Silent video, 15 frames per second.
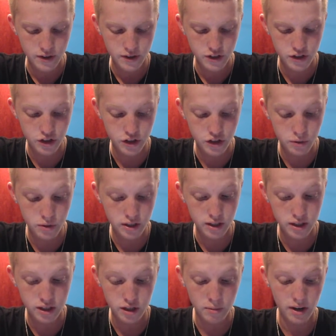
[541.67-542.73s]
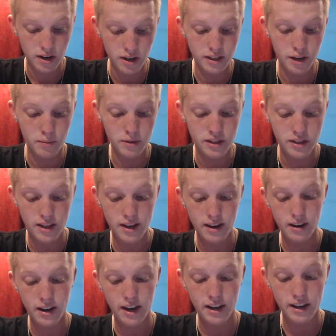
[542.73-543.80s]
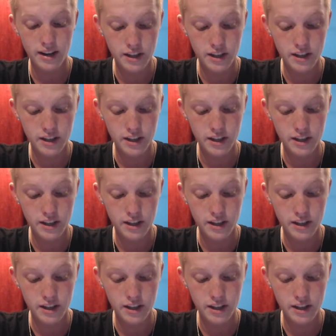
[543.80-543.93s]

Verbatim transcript: Should do a decent amount of damage there, and